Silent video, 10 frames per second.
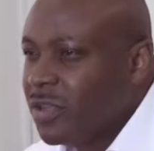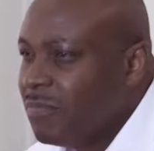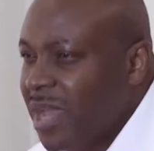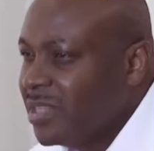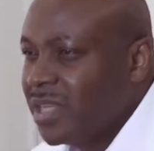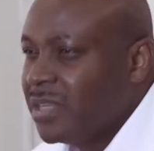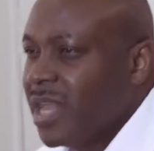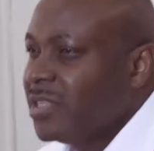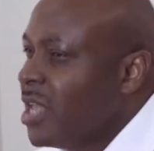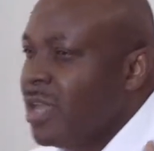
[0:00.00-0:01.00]
of my
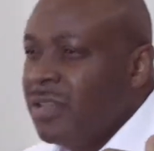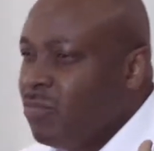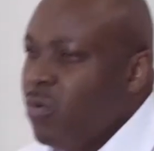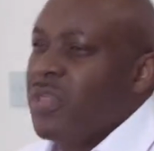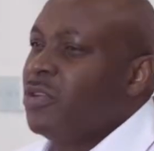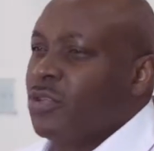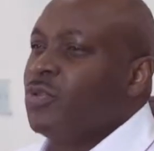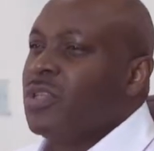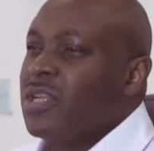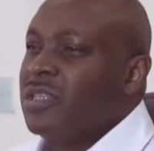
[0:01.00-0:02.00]
sickness. What the
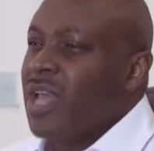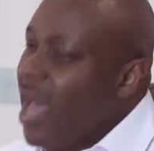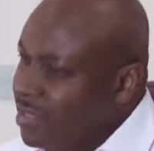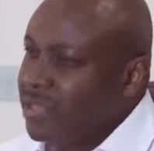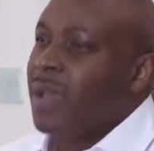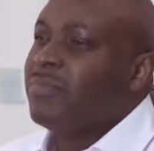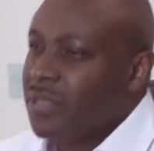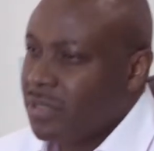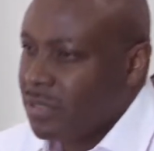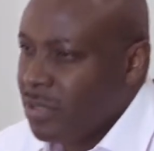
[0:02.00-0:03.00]
truth is,
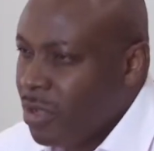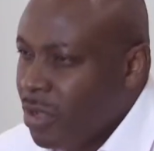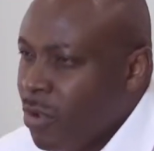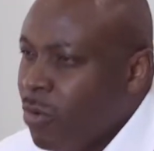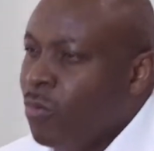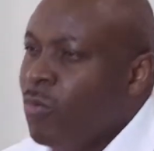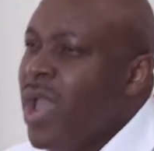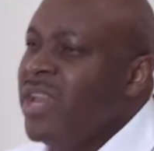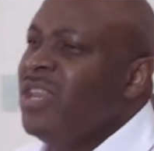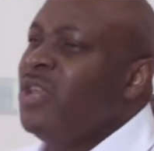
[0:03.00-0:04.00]
accept.
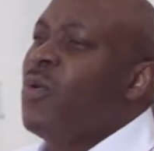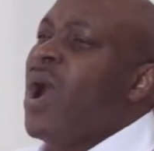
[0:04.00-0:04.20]
When you